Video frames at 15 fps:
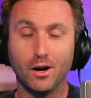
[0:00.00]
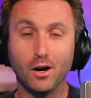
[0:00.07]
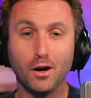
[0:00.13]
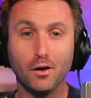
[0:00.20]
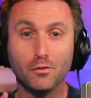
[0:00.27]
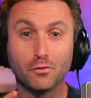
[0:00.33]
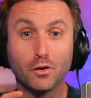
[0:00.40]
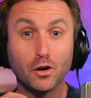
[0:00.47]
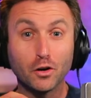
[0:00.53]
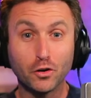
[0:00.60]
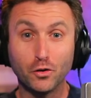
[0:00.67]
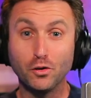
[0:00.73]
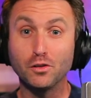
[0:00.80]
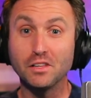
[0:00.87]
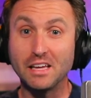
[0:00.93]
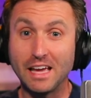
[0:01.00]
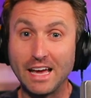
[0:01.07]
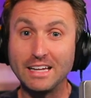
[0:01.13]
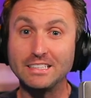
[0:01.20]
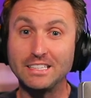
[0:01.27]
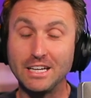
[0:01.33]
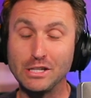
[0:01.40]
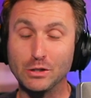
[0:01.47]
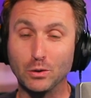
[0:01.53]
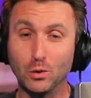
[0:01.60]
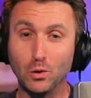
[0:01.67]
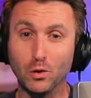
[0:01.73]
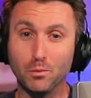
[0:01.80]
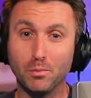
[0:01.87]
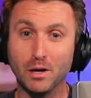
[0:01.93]
of currently
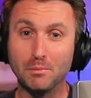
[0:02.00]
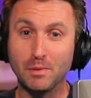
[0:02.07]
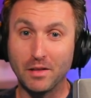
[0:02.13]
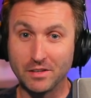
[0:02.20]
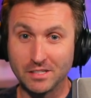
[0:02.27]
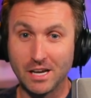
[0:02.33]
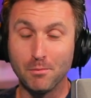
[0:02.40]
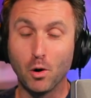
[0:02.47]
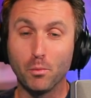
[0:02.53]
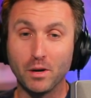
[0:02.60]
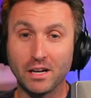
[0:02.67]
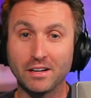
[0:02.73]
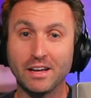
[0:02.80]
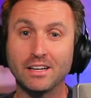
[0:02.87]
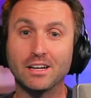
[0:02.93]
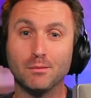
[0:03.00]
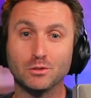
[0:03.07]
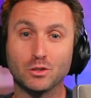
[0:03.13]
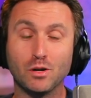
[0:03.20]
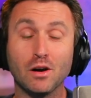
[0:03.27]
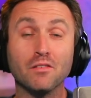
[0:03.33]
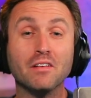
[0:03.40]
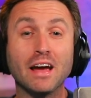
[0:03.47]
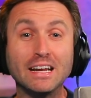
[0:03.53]
18-year-old, but by the time opening night comes around,